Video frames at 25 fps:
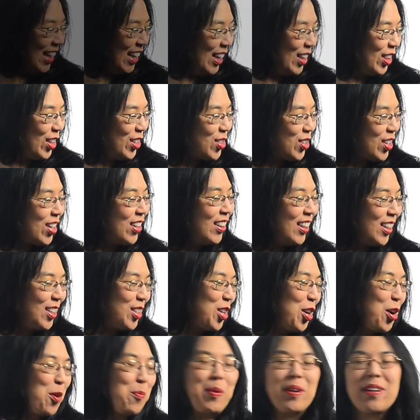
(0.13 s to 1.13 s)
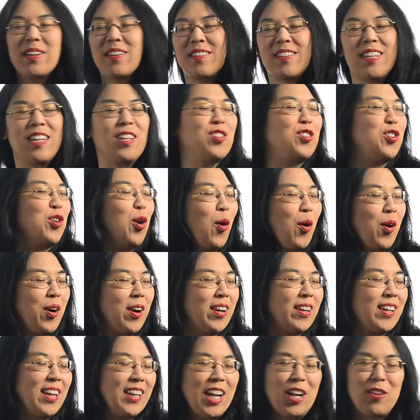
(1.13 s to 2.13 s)
The skull is here because he's
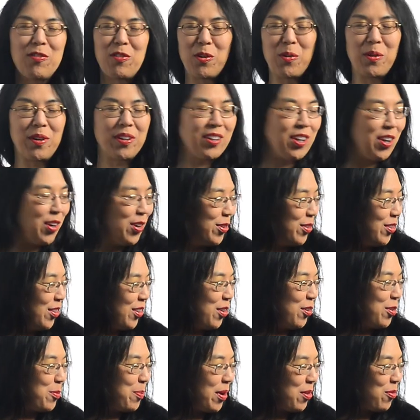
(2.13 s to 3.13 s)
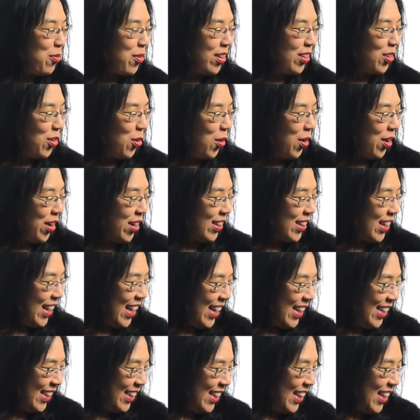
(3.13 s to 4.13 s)
Yorick, and everyone knows my friend Yorick,
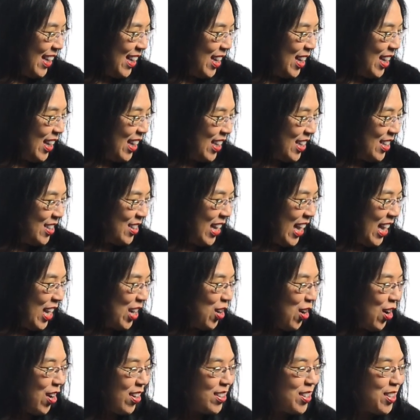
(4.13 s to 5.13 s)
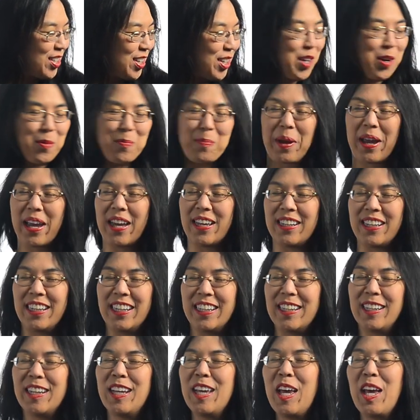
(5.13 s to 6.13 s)
and he is a constant
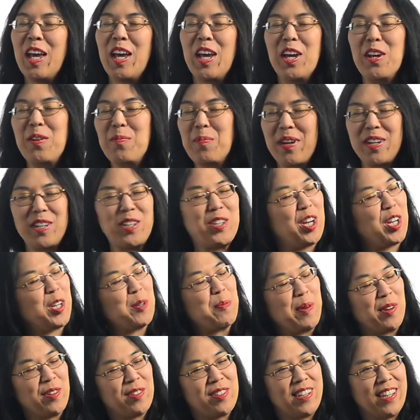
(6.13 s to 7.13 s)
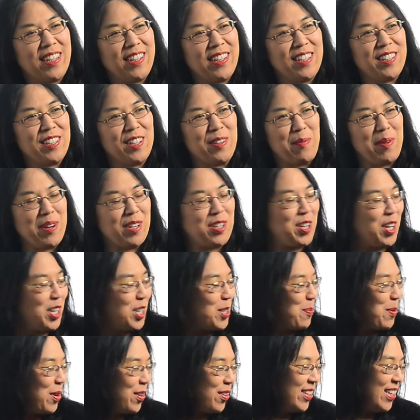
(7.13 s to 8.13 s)
companion in my Shakespeare studies and in my Shakespeare